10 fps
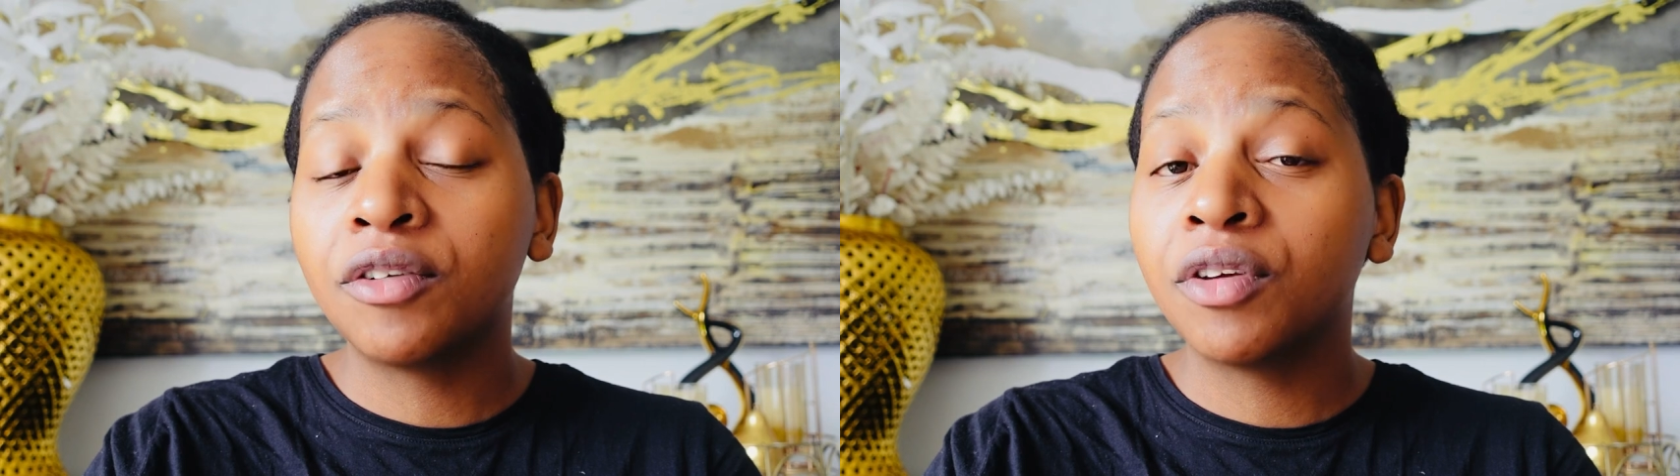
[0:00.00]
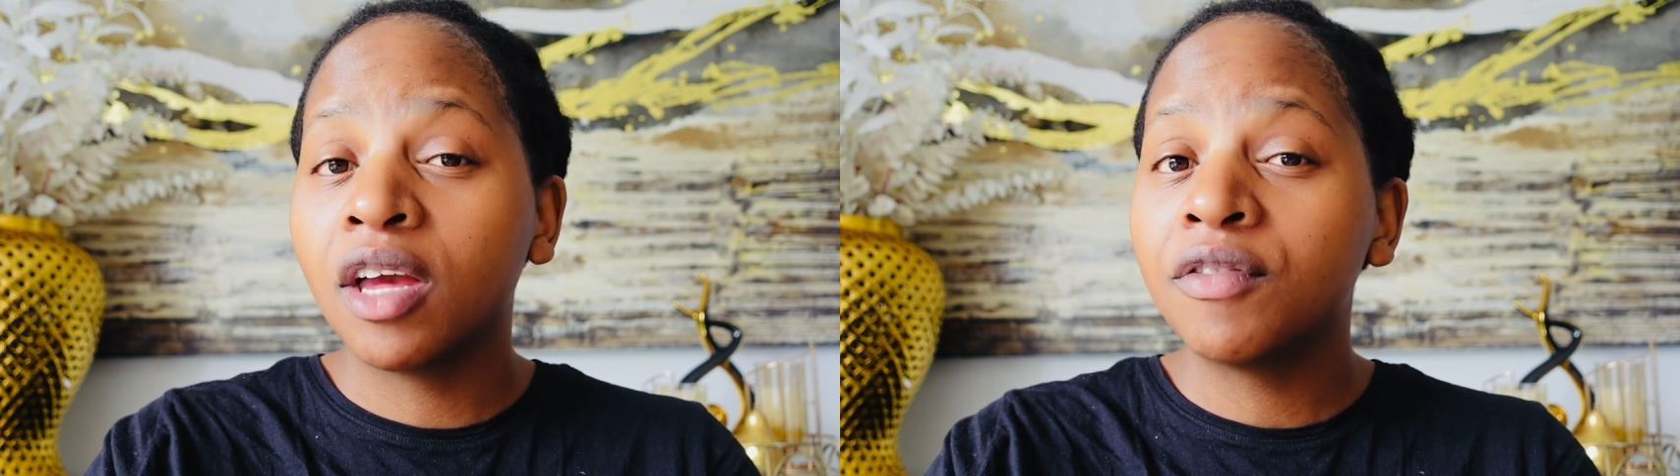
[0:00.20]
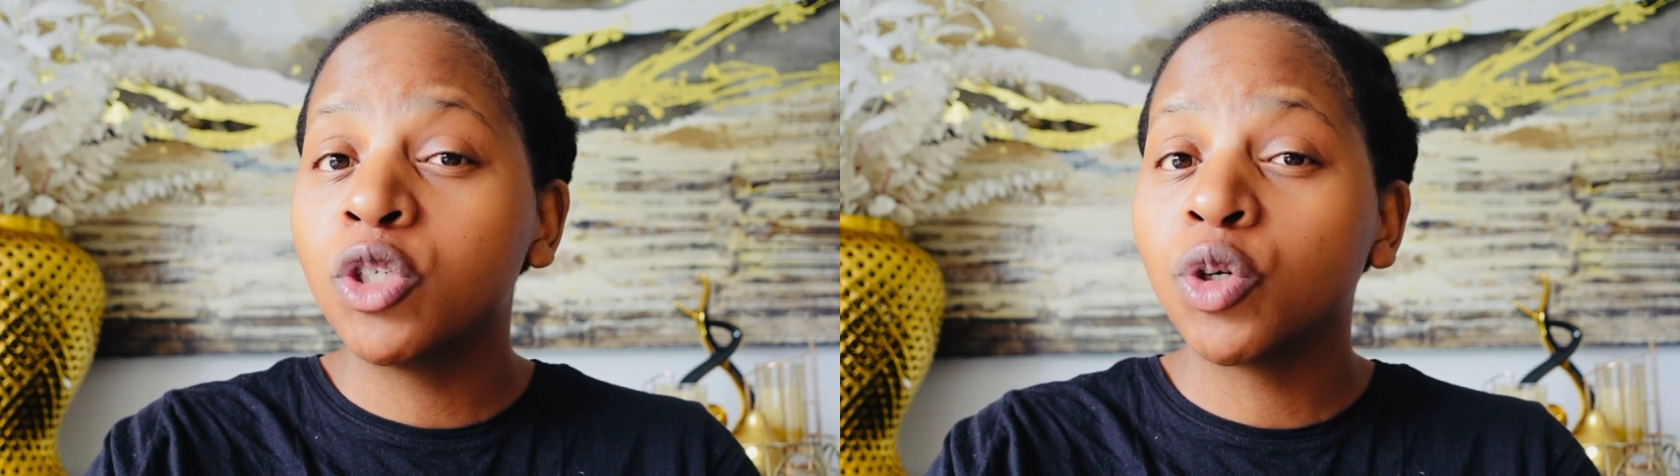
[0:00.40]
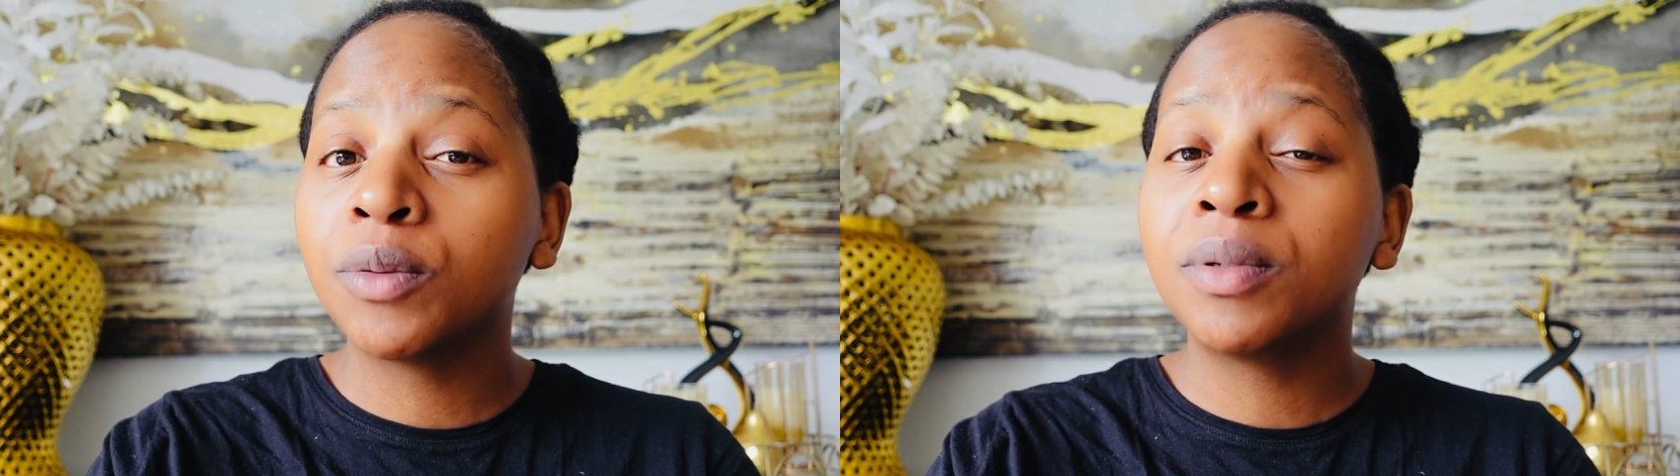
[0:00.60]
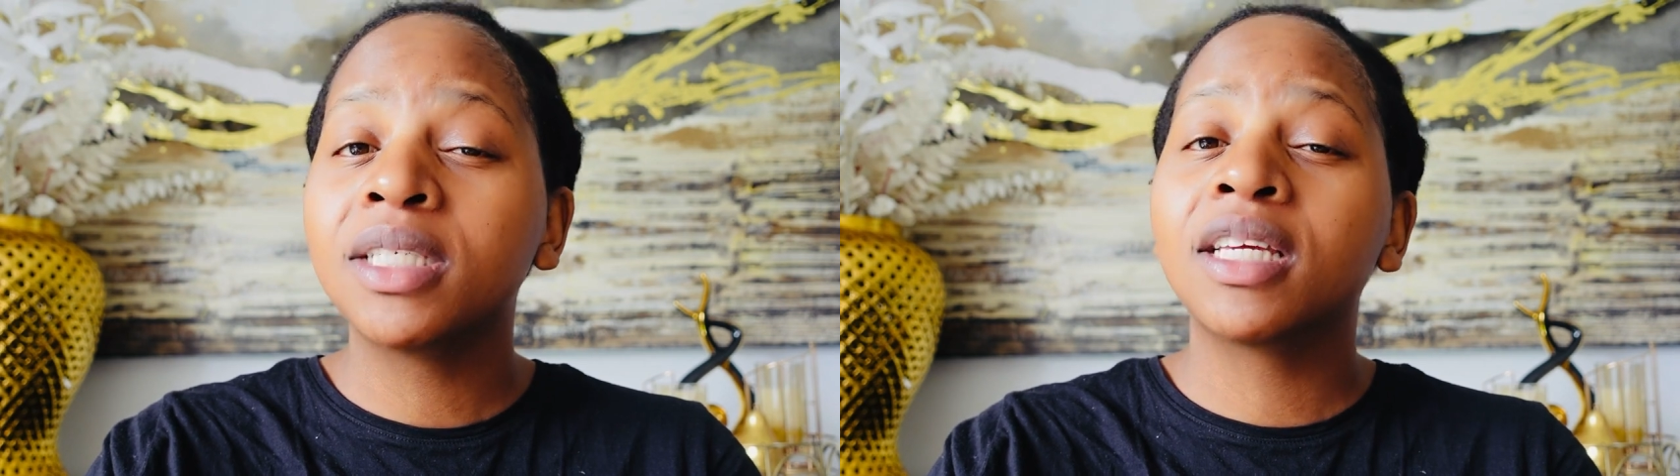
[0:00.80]
If you have
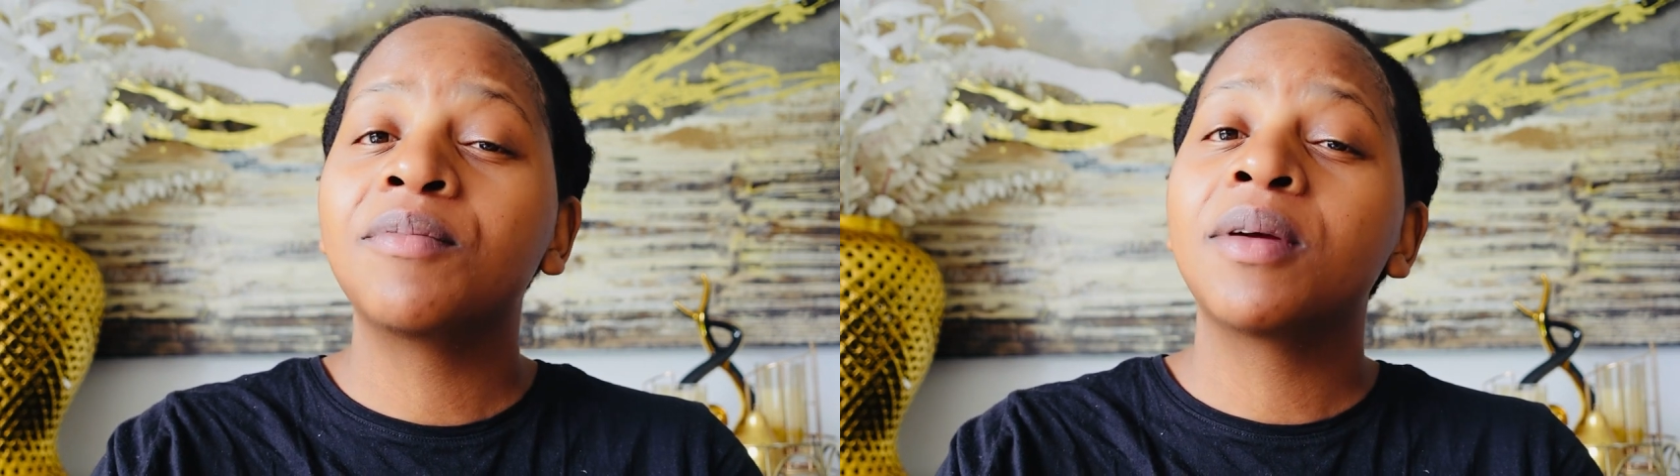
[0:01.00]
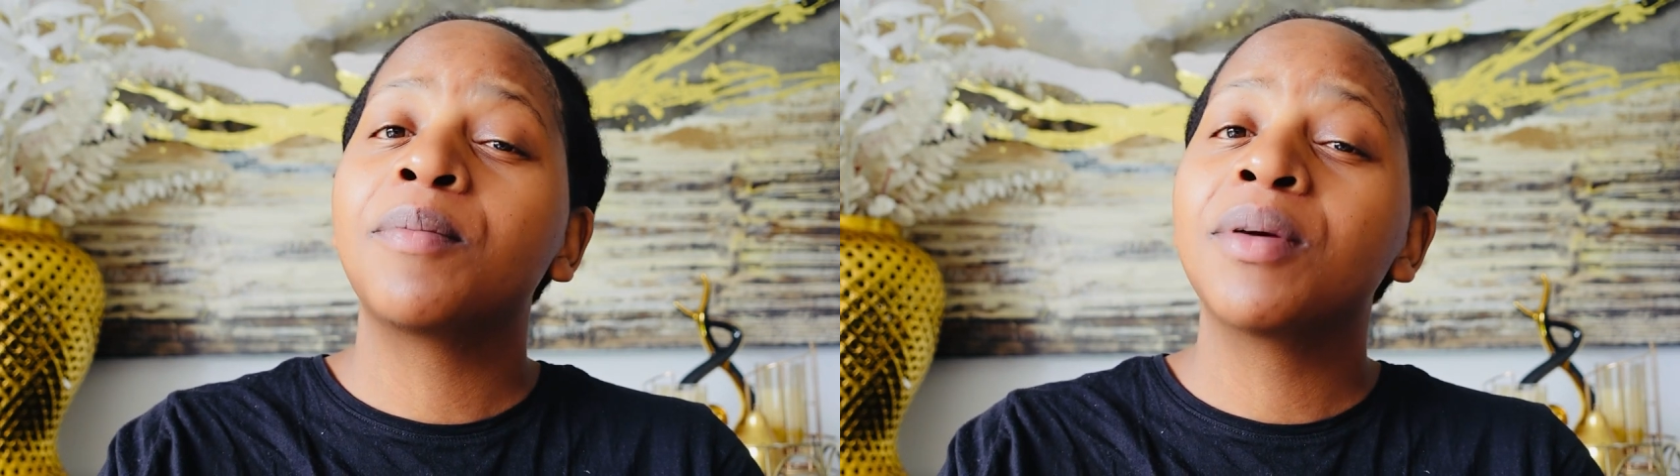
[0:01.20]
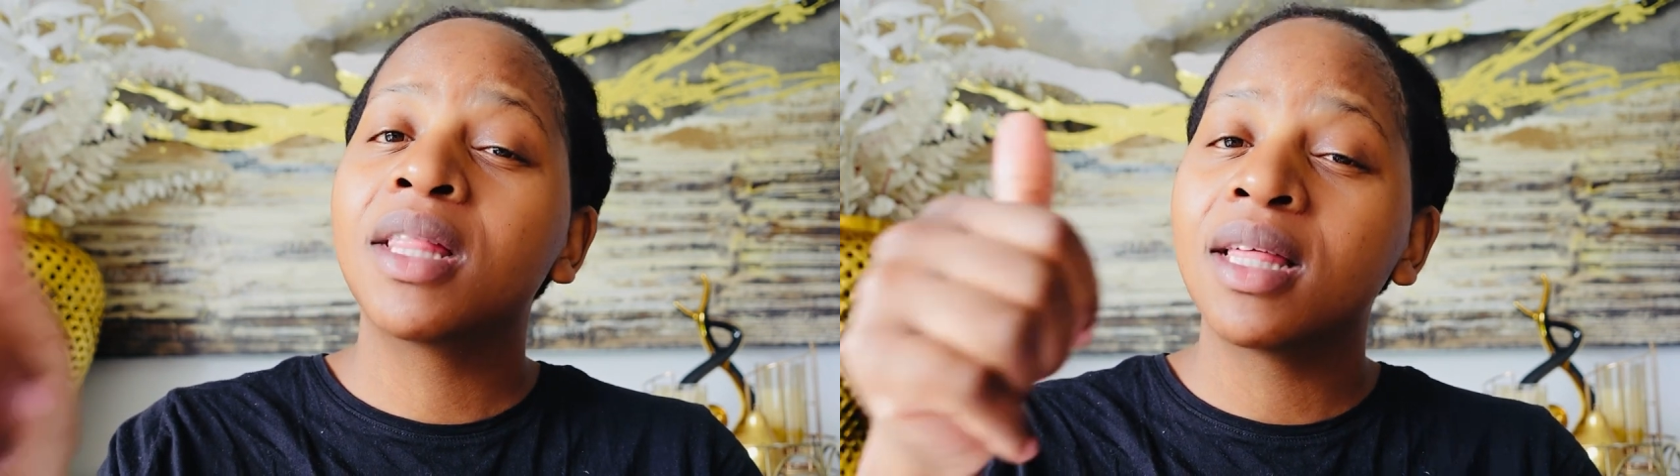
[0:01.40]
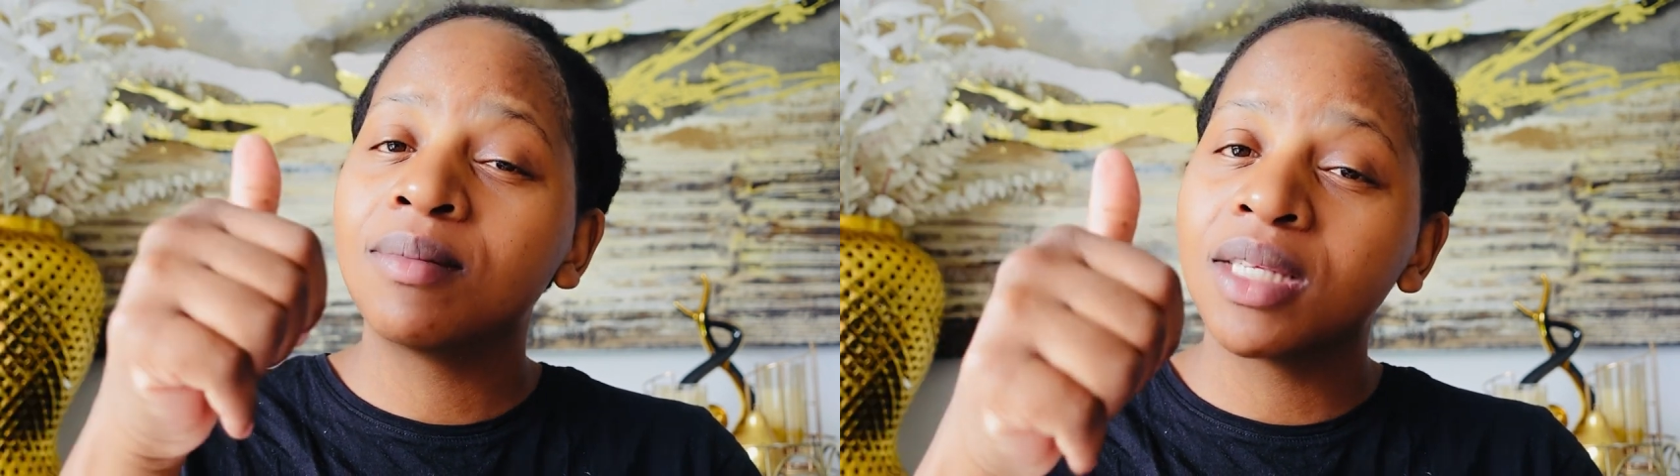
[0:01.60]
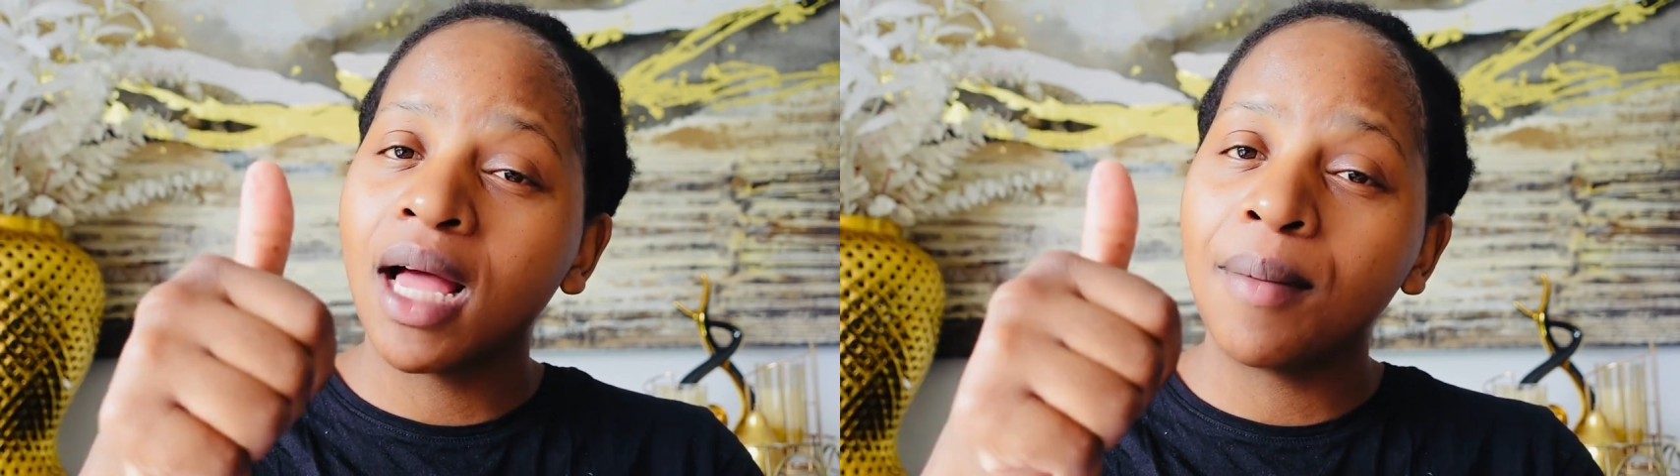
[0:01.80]
enjoyed, please give me a big
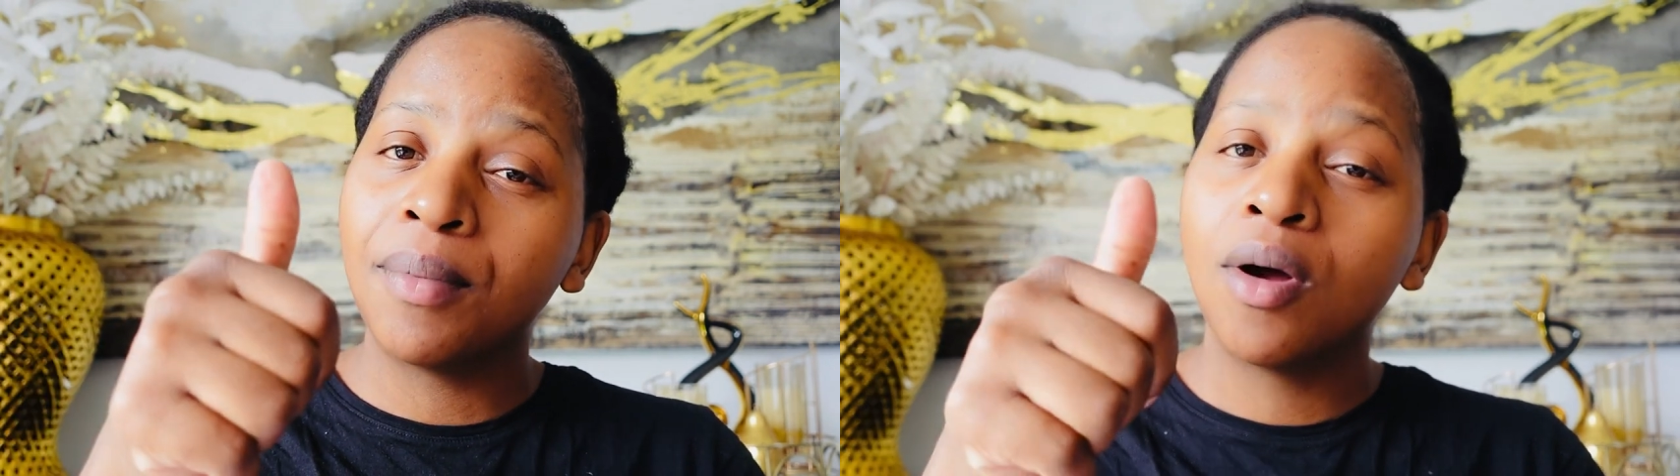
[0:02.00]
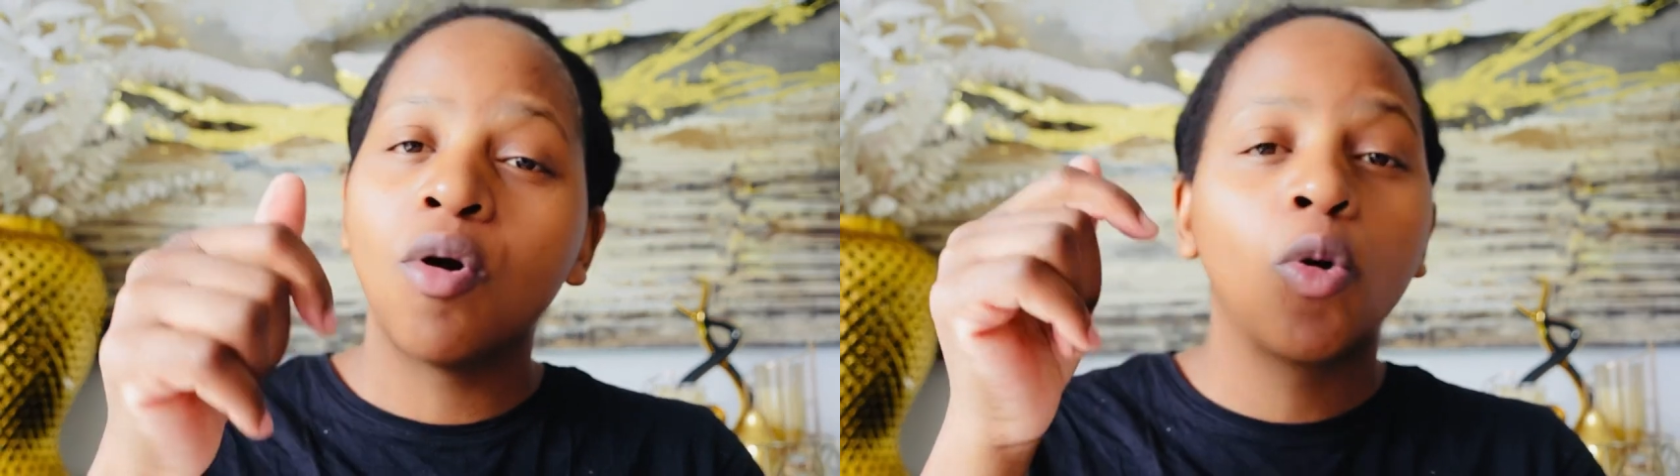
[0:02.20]
thumbs up.